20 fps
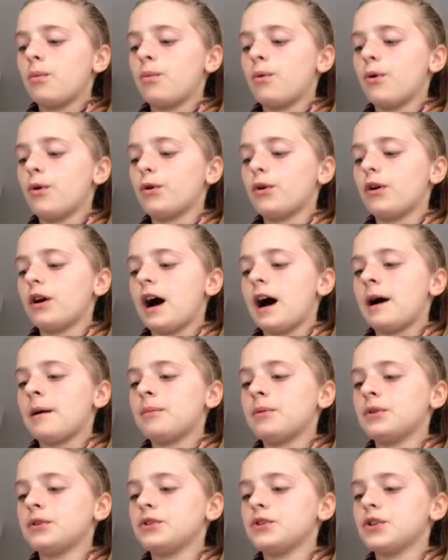what
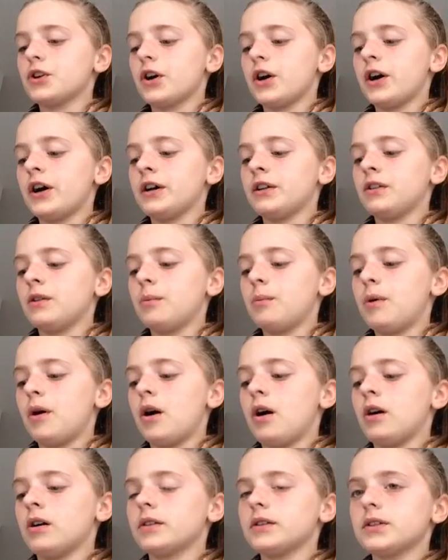happened to her in the
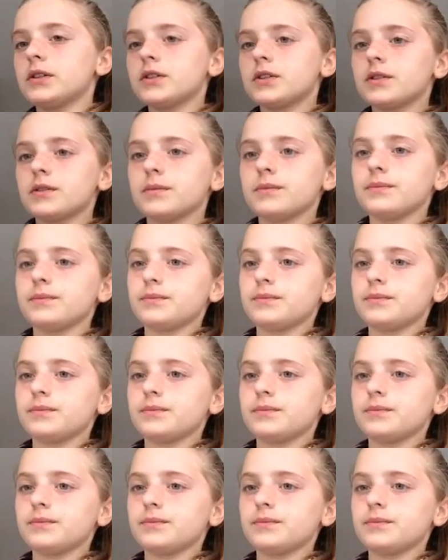past.